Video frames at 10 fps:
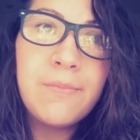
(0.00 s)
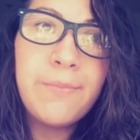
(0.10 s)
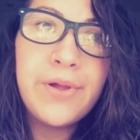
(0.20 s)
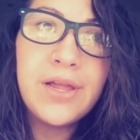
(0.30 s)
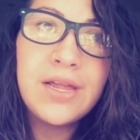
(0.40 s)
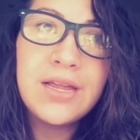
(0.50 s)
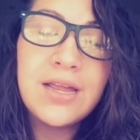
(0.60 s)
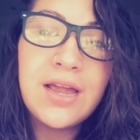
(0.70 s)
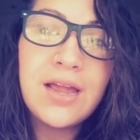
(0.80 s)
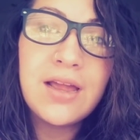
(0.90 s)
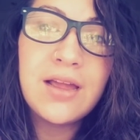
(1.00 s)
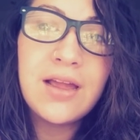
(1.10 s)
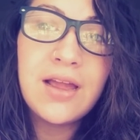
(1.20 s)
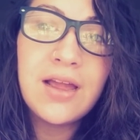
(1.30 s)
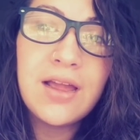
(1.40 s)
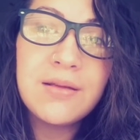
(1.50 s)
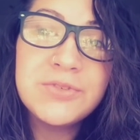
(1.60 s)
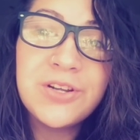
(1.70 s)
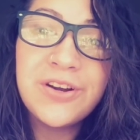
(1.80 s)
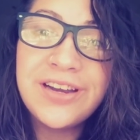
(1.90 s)
but I'm
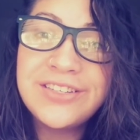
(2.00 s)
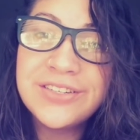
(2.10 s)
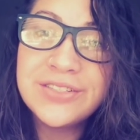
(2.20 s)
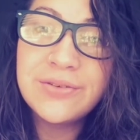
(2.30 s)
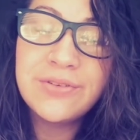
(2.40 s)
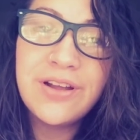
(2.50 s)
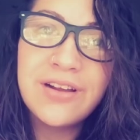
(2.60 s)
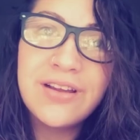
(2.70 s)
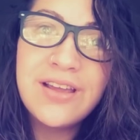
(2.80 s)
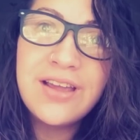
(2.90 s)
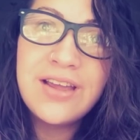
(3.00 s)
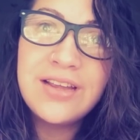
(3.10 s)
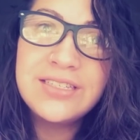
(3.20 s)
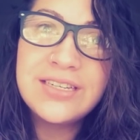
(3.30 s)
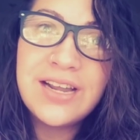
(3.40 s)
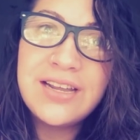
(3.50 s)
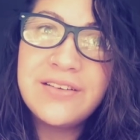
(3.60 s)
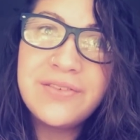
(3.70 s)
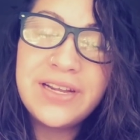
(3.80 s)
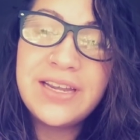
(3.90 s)
sorry I took so long to kind
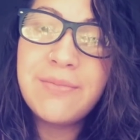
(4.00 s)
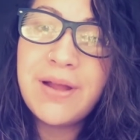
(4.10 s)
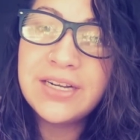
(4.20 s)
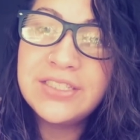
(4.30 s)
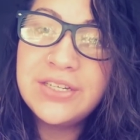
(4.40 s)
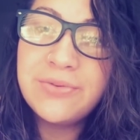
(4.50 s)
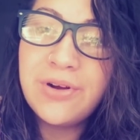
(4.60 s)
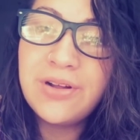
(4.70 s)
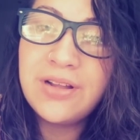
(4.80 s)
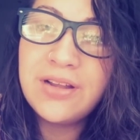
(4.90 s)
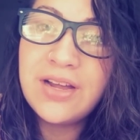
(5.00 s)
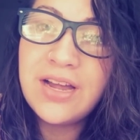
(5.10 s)
of like get back to you all.